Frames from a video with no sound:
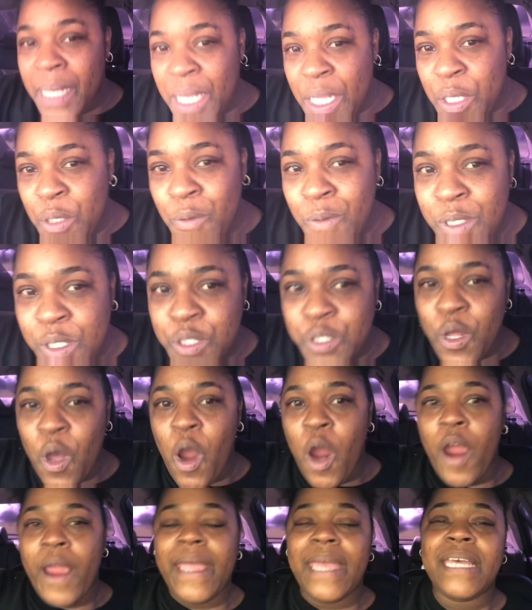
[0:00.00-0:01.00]
Blue
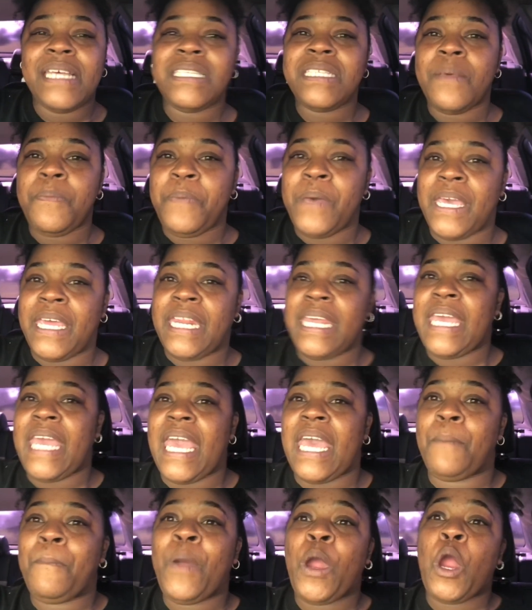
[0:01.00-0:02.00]
Star is a penny,
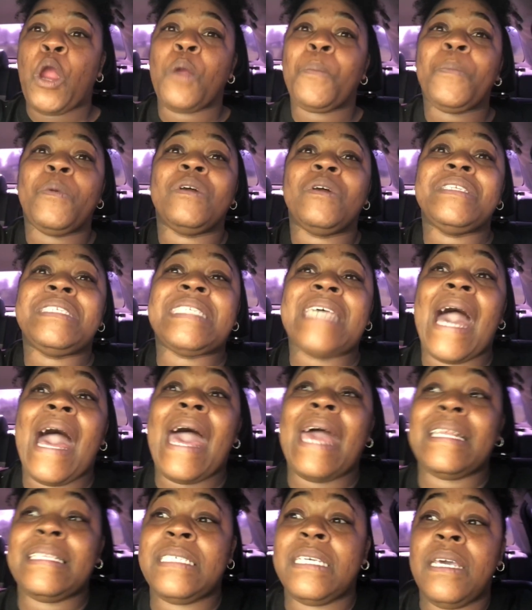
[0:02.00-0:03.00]
and Purple
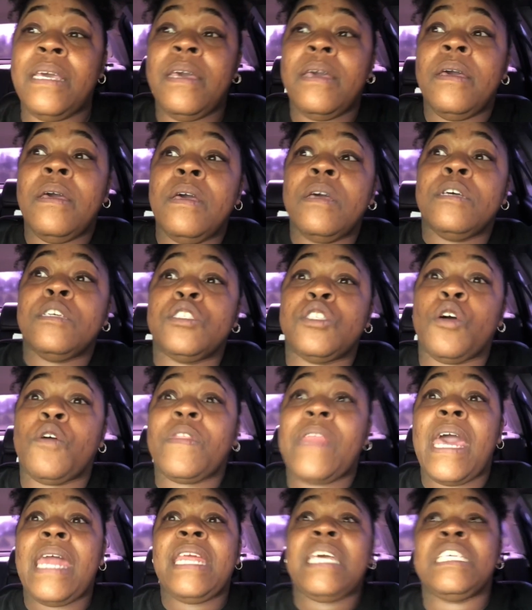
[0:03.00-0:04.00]
Dot, so
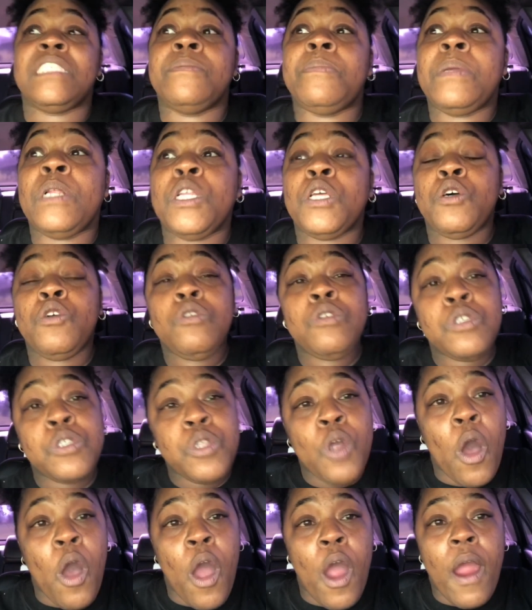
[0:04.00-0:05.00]
that is Blue
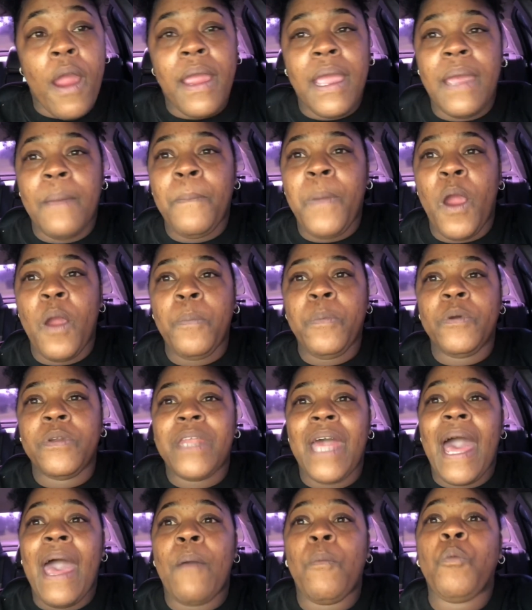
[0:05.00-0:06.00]
Star, and Purple
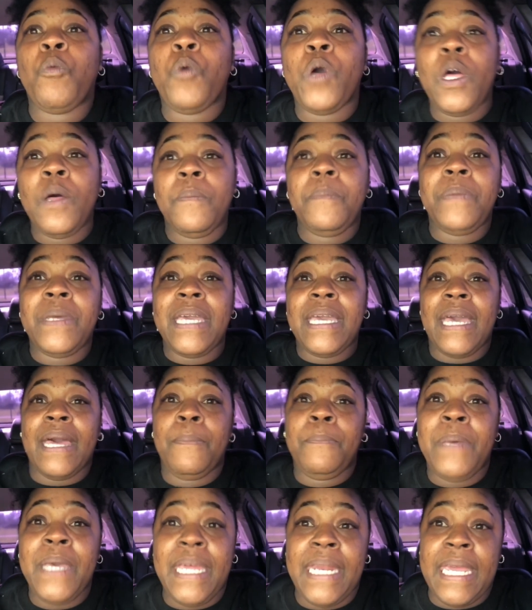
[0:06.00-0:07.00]
Dot will be a
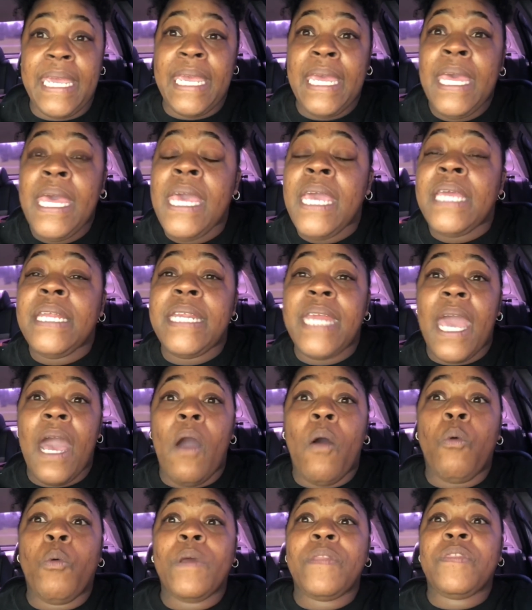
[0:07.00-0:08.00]
penny.
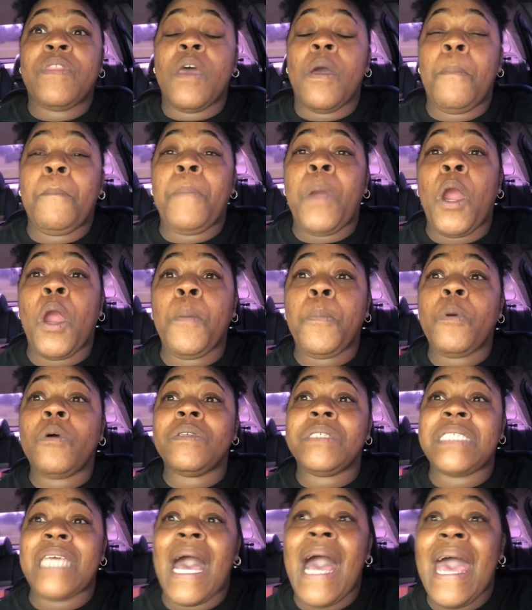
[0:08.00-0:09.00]
Now with the Purple
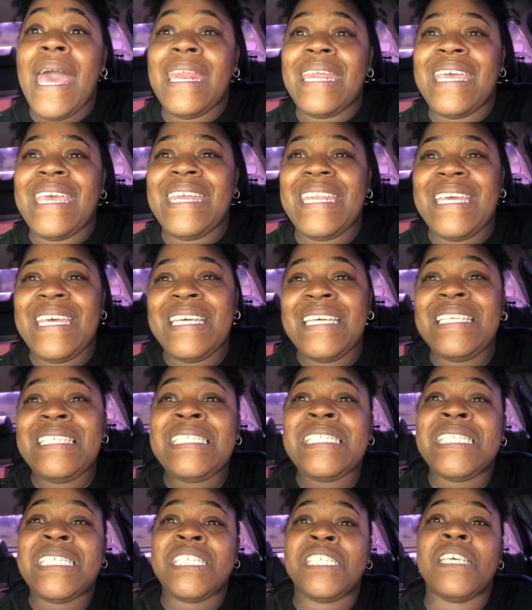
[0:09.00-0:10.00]
Dot, it is
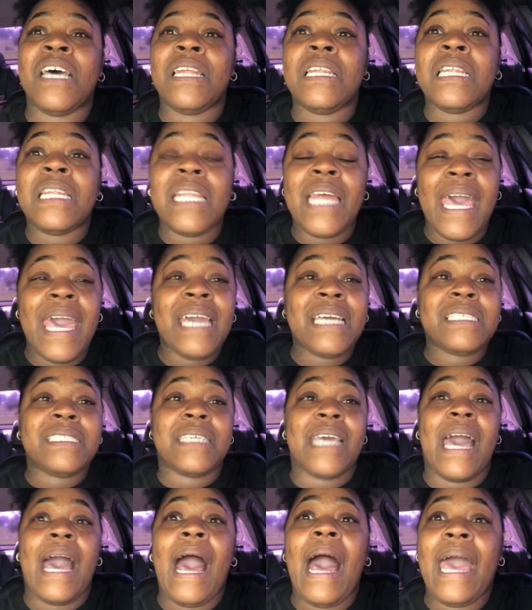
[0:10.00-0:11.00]
select
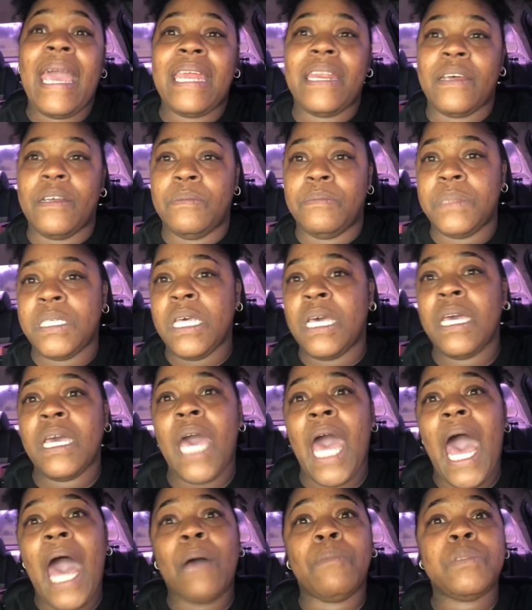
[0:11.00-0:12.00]
items.
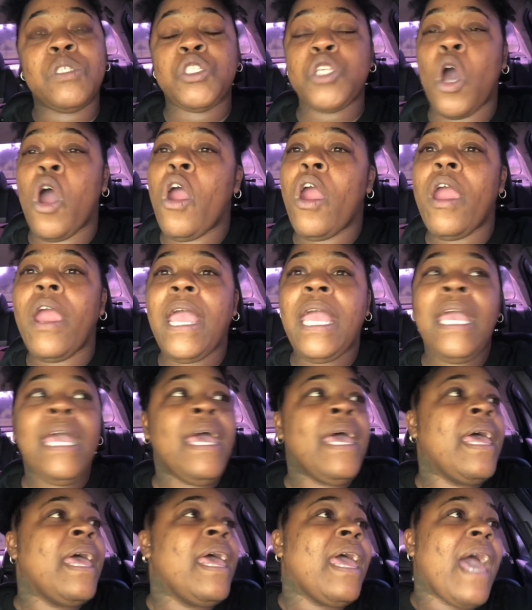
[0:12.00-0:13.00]
I'm sorry,
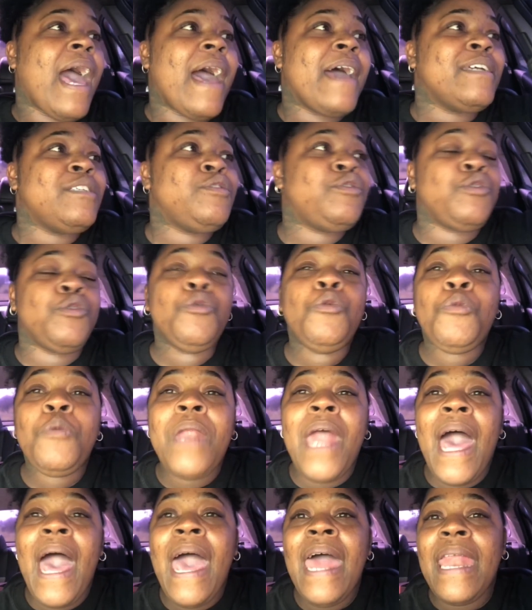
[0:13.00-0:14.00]
I do
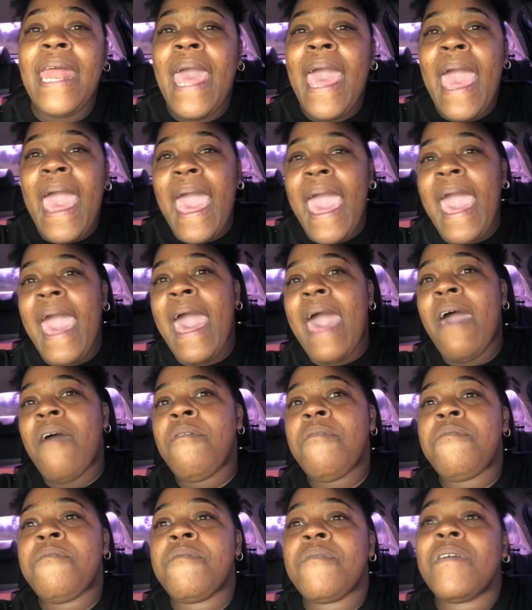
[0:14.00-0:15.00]
not
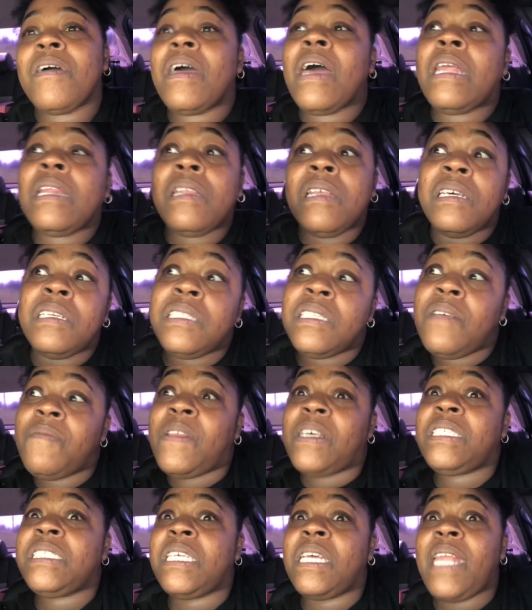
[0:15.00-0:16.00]
have a list of
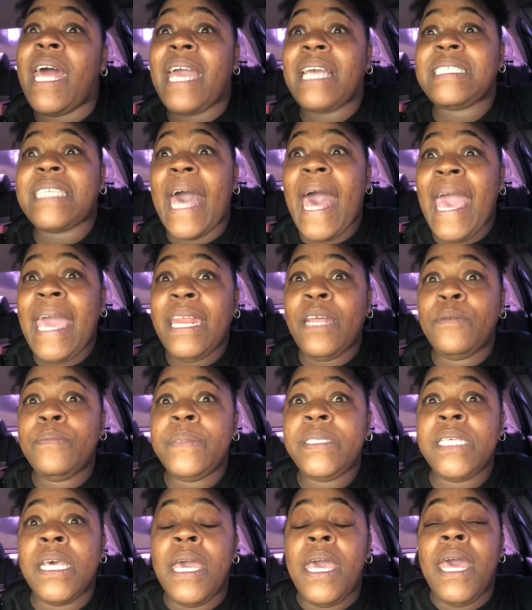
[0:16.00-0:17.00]
the select
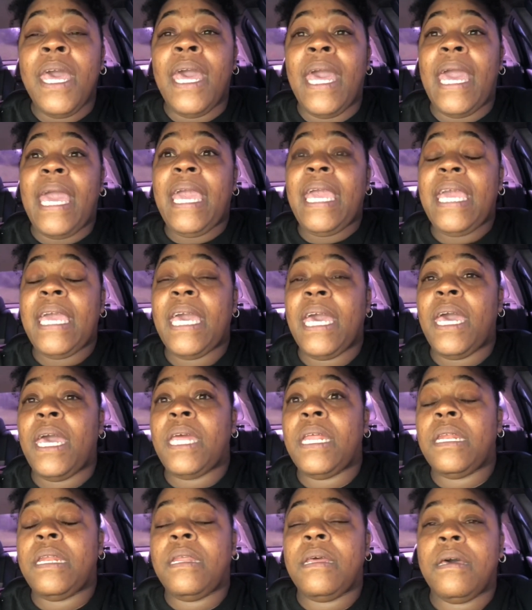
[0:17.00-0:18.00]
items,
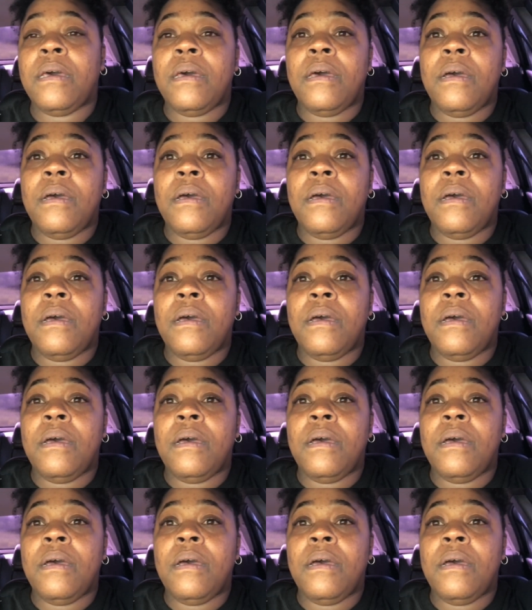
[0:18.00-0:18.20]
and